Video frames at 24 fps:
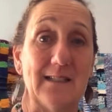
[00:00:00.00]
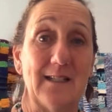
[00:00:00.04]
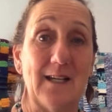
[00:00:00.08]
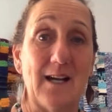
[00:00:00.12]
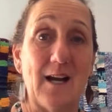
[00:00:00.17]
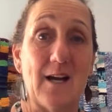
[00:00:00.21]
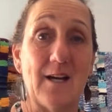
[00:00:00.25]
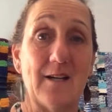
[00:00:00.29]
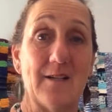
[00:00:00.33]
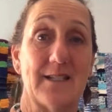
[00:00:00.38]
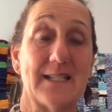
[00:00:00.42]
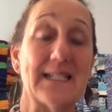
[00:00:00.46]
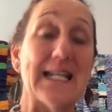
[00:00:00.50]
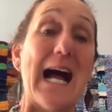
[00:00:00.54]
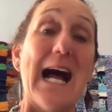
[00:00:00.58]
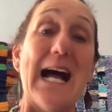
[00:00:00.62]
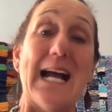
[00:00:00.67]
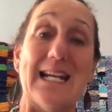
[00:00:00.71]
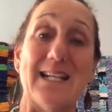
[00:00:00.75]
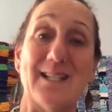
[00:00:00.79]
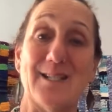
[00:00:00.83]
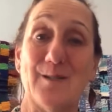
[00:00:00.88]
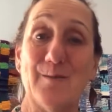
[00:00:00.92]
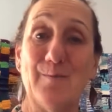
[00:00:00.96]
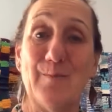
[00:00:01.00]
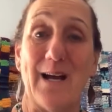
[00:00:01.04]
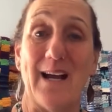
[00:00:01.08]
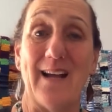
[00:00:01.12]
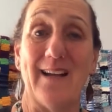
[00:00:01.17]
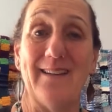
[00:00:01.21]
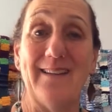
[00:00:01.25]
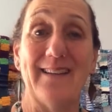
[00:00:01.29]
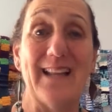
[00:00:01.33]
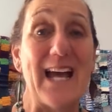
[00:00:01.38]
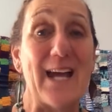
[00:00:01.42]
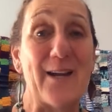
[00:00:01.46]
are sized
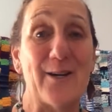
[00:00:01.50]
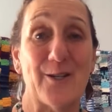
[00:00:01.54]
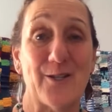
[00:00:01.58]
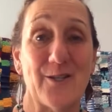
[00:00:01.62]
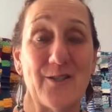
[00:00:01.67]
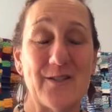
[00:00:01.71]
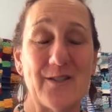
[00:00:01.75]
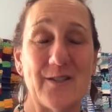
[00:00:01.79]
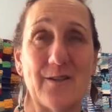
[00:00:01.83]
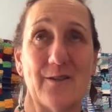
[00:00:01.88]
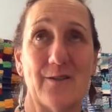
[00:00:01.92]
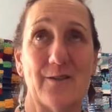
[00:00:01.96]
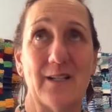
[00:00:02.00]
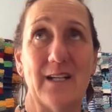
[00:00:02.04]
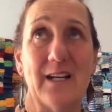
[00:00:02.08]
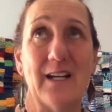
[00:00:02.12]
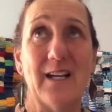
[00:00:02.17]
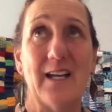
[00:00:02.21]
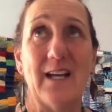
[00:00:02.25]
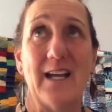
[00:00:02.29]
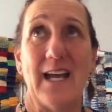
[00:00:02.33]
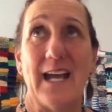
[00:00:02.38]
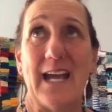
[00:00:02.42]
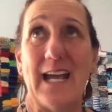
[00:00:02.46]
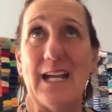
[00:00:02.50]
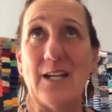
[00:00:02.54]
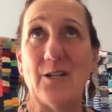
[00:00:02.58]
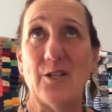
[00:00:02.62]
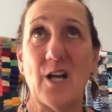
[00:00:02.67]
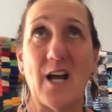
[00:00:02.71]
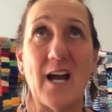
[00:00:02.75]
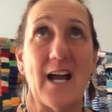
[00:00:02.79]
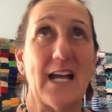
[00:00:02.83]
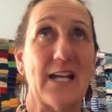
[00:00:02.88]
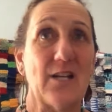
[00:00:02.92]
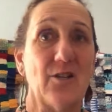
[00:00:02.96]
by letters. So
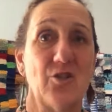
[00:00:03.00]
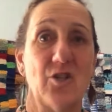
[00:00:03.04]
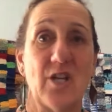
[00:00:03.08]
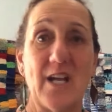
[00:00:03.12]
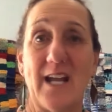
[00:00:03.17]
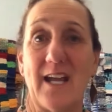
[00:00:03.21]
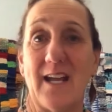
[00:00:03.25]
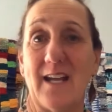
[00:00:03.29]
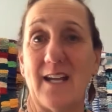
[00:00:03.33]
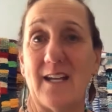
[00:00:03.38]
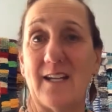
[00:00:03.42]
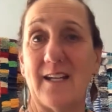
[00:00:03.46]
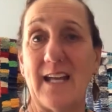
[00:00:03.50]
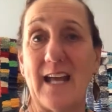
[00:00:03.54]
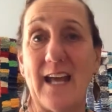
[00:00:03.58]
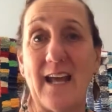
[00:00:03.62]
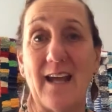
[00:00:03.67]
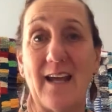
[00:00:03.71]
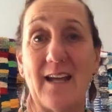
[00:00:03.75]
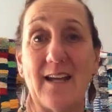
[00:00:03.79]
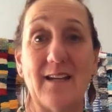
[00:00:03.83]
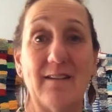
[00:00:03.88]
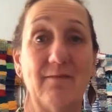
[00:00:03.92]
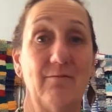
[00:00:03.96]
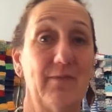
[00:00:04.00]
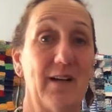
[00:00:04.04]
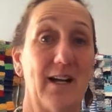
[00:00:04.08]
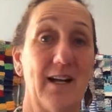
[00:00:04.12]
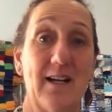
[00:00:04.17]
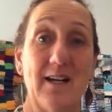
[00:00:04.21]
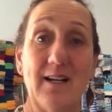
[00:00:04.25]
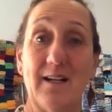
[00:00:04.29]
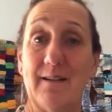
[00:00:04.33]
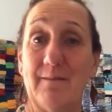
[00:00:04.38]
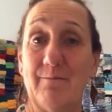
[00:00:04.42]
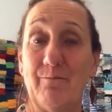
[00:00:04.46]
H-I-J-K,
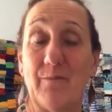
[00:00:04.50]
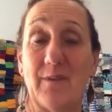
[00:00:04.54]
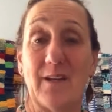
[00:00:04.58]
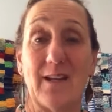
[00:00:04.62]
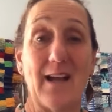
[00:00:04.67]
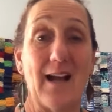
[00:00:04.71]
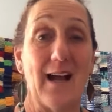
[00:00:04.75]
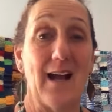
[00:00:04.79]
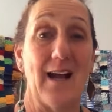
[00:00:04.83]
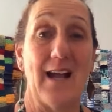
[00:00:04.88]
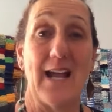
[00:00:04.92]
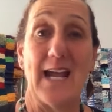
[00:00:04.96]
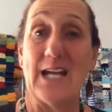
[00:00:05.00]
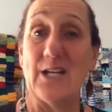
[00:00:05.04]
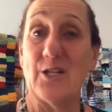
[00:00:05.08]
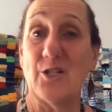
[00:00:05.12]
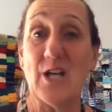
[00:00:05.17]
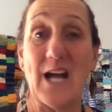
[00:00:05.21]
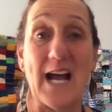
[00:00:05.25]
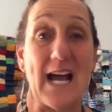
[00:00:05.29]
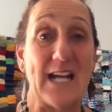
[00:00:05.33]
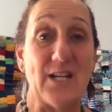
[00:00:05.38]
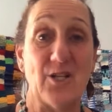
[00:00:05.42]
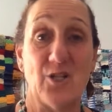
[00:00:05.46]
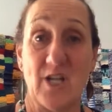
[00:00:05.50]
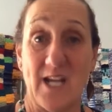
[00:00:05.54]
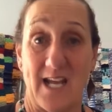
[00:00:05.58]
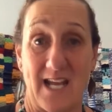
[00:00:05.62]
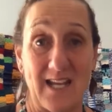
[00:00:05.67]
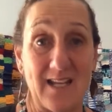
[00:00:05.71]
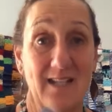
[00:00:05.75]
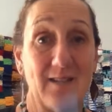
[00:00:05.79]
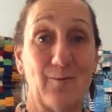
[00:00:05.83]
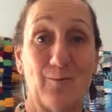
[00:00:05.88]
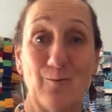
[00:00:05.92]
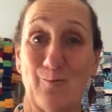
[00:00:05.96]

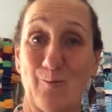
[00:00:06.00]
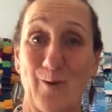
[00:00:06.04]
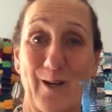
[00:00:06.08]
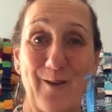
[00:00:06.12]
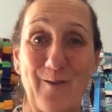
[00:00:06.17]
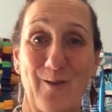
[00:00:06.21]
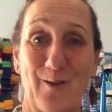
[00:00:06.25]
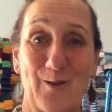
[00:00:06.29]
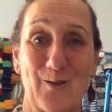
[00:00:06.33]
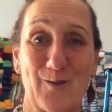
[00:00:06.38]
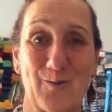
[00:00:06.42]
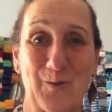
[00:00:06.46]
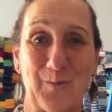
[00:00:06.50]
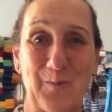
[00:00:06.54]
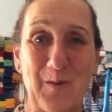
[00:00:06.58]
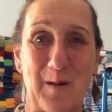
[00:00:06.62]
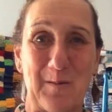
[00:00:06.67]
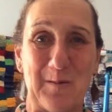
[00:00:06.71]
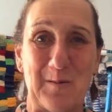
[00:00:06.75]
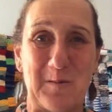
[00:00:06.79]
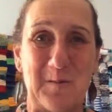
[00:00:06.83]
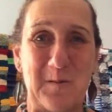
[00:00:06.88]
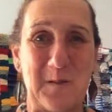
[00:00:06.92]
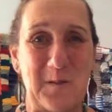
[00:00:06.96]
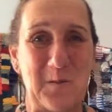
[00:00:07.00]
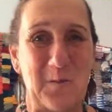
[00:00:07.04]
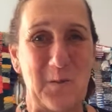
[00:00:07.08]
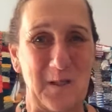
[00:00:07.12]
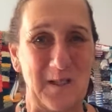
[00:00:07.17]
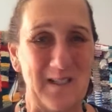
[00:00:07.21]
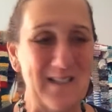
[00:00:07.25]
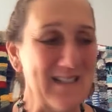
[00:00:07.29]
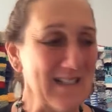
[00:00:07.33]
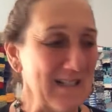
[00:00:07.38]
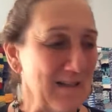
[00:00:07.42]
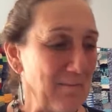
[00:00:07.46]
H-I-J, one of those will probably
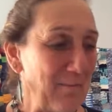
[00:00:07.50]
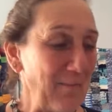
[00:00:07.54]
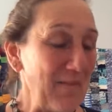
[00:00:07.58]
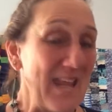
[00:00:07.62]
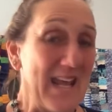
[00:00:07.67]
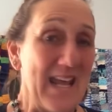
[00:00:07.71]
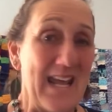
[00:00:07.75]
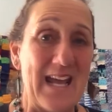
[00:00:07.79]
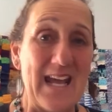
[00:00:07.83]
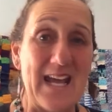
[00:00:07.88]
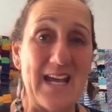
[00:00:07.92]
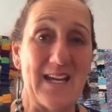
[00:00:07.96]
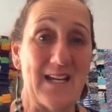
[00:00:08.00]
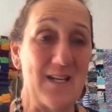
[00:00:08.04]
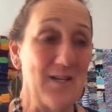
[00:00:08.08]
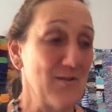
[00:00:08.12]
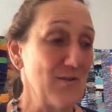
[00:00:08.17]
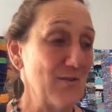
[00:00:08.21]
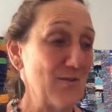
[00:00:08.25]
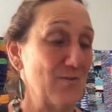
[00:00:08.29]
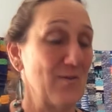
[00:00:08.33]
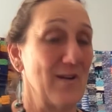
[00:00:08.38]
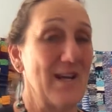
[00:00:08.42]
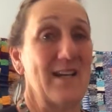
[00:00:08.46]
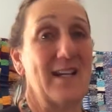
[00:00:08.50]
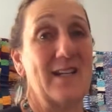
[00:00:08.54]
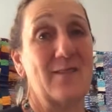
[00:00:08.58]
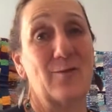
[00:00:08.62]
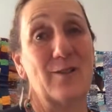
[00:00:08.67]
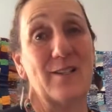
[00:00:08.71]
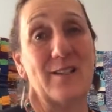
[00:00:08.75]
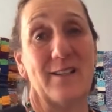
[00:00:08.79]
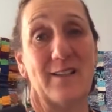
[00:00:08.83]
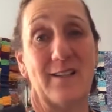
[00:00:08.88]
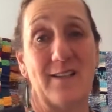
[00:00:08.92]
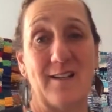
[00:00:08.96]
work. And I use red
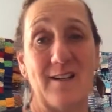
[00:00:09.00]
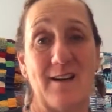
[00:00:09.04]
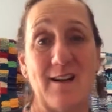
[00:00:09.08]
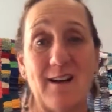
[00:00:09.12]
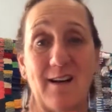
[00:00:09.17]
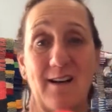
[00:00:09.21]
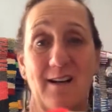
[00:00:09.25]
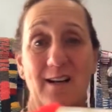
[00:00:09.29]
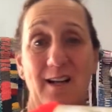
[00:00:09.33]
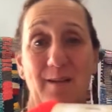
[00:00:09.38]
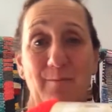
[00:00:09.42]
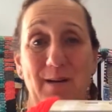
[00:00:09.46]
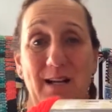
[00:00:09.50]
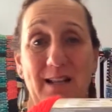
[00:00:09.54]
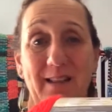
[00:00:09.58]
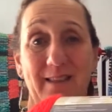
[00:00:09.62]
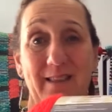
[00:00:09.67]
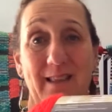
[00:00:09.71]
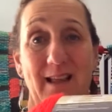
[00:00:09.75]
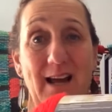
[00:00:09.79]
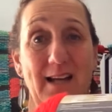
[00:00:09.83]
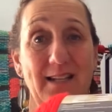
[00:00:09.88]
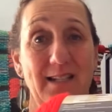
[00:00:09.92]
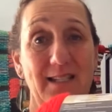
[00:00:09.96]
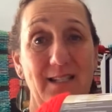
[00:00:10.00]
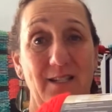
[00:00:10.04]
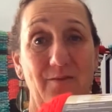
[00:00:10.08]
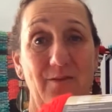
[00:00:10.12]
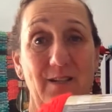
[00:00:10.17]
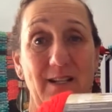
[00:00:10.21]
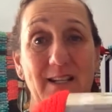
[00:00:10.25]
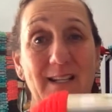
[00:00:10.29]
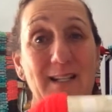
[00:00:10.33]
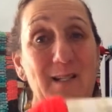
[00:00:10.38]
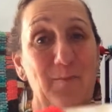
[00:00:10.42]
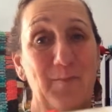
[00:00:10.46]
acrylic yarn. I buy lots of
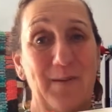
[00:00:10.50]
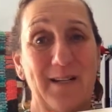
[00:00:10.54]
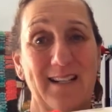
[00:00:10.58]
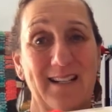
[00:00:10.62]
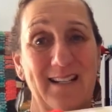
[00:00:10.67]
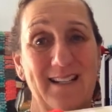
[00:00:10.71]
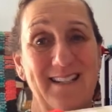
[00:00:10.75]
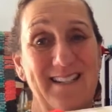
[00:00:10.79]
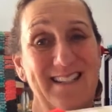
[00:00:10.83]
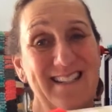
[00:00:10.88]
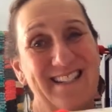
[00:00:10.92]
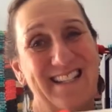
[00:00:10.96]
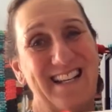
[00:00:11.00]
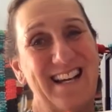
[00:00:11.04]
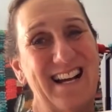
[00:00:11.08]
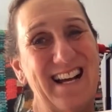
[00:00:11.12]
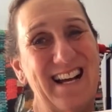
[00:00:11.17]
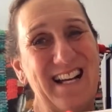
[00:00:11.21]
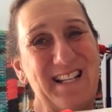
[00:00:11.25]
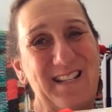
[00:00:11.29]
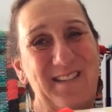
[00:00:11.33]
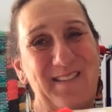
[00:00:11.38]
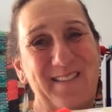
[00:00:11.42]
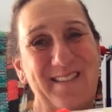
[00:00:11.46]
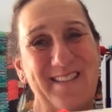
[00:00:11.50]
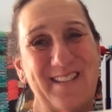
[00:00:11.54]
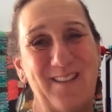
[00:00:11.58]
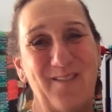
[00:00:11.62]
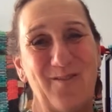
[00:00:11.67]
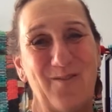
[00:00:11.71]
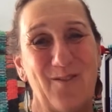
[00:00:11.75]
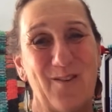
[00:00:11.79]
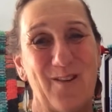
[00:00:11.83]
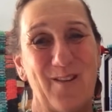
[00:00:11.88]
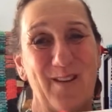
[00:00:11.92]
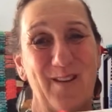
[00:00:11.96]
it because I use it
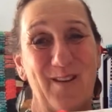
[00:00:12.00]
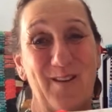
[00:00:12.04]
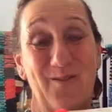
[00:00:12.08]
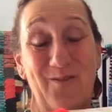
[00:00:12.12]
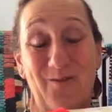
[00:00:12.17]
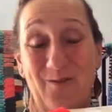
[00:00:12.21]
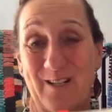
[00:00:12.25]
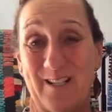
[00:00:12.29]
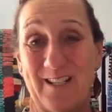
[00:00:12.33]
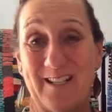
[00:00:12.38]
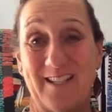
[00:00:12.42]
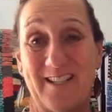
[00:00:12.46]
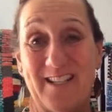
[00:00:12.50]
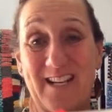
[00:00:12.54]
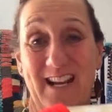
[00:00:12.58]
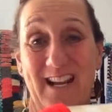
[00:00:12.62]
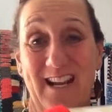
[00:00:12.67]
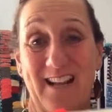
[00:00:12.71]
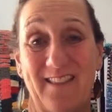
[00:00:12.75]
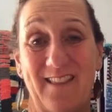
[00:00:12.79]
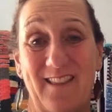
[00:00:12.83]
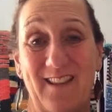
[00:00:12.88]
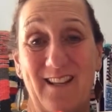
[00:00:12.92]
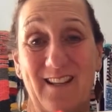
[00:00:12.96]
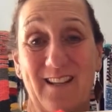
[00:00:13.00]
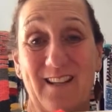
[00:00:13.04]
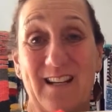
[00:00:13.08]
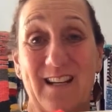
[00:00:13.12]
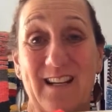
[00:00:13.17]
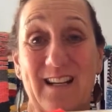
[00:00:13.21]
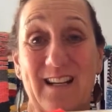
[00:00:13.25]
for the fringe and the